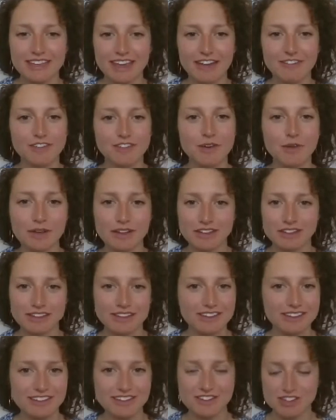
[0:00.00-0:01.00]

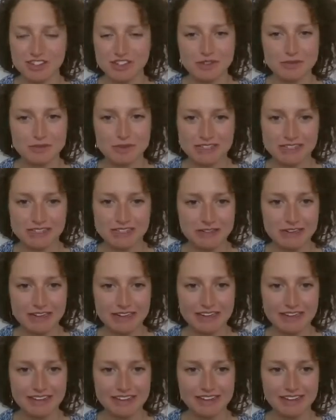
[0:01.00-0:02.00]
everyone should be
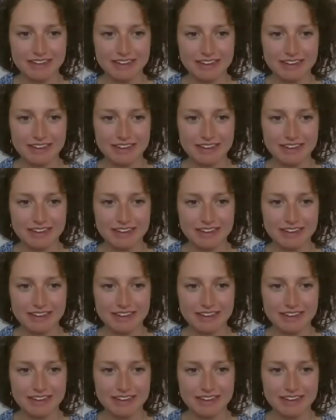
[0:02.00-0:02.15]
doing,